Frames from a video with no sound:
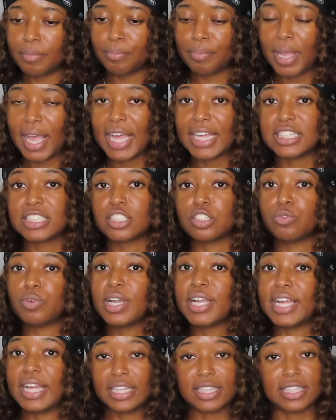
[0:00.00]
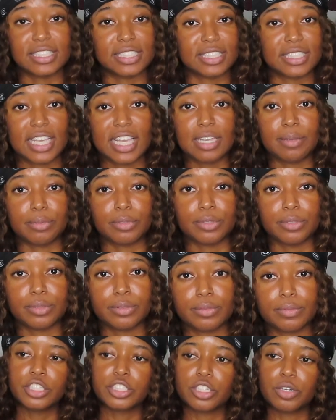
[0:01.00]
passed away at this table.
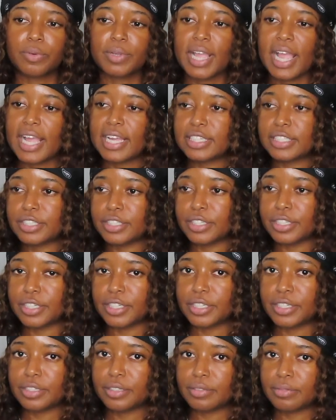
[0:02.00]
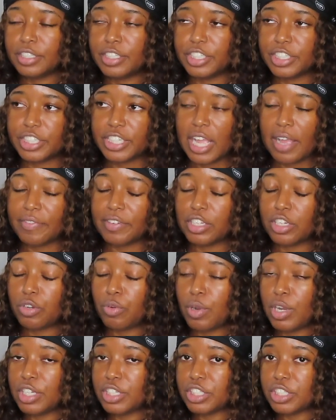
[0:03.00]
So we asked her, did she have any
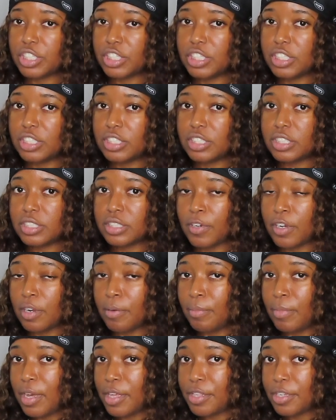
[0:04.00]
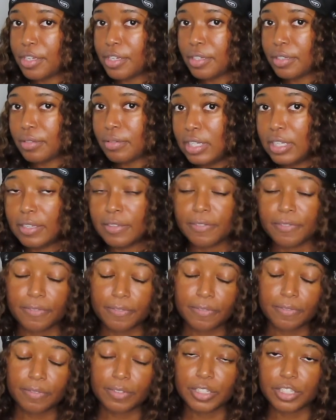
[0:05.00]
questions for her mother, if
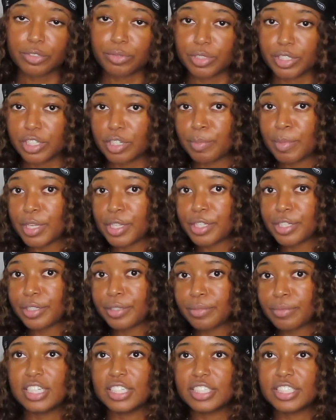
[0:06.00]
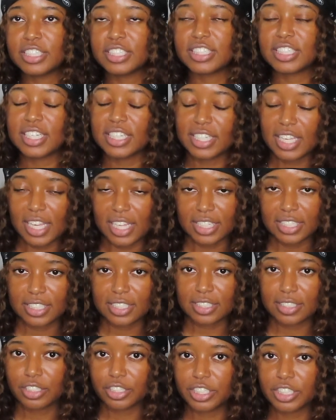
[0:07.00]
this was her mother? And she said
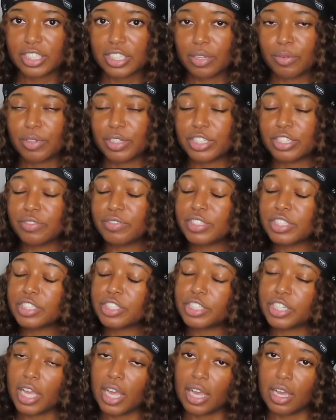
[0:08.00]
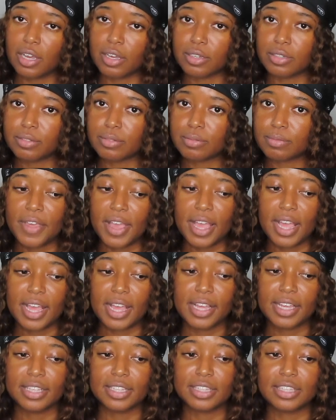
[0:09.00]
yes. She said when she was a child
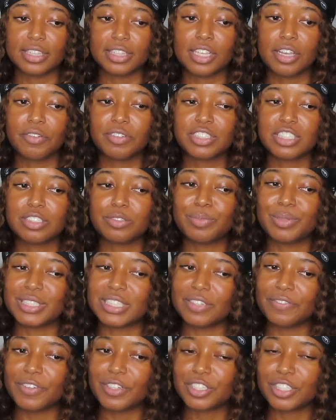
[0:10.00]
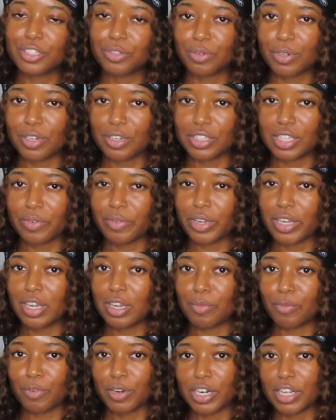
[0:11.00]
that there was a specific squirrel that would
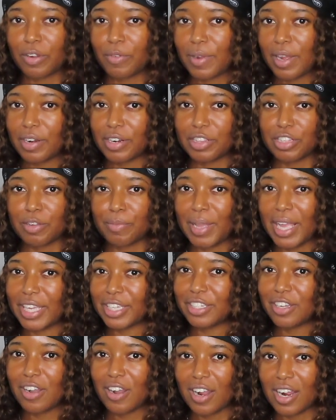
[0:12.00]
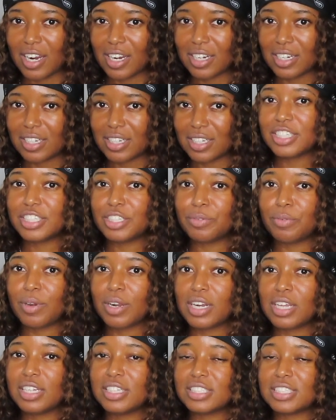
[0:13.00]
come running around in their backyard. She
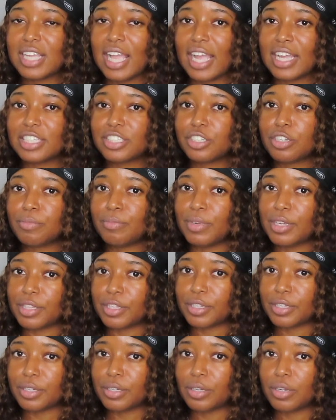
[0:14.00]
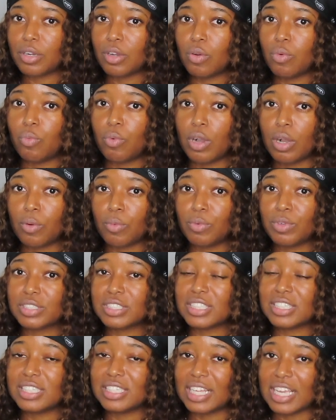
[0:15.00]
wanted us to ask her mother what
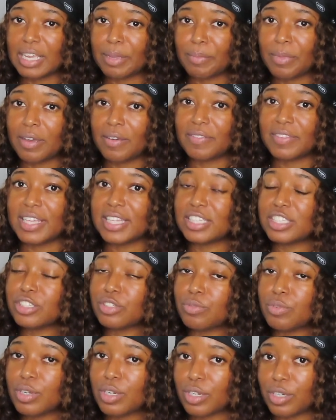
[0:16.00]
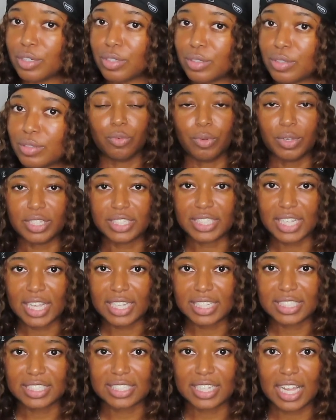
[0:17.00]
was the name of that squirrel. We
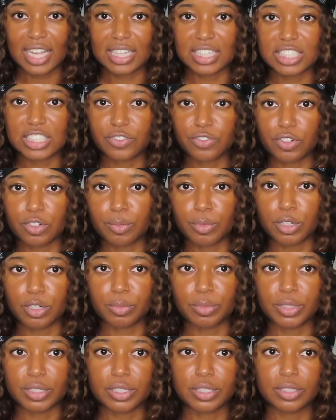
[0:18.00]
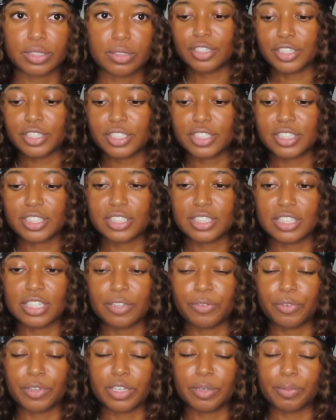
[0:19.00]
sat in silence for a moment just to
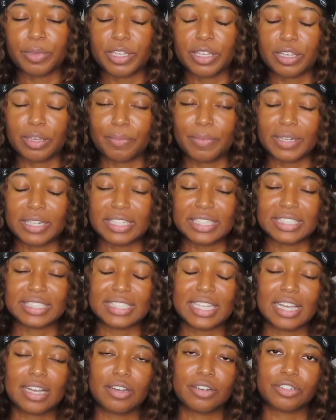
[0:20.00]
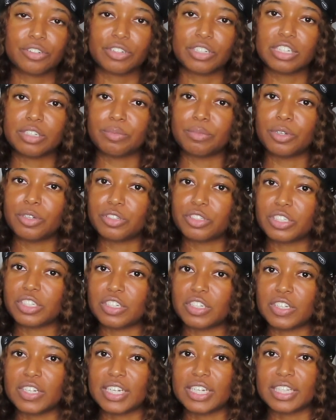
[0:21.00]
see if we could pick up any sound or any
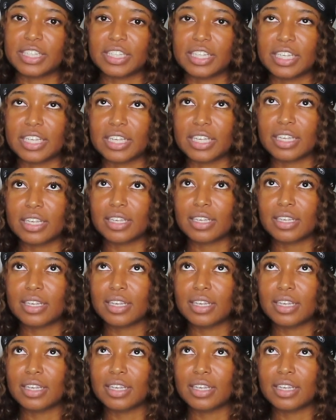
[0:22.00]
motion, anything.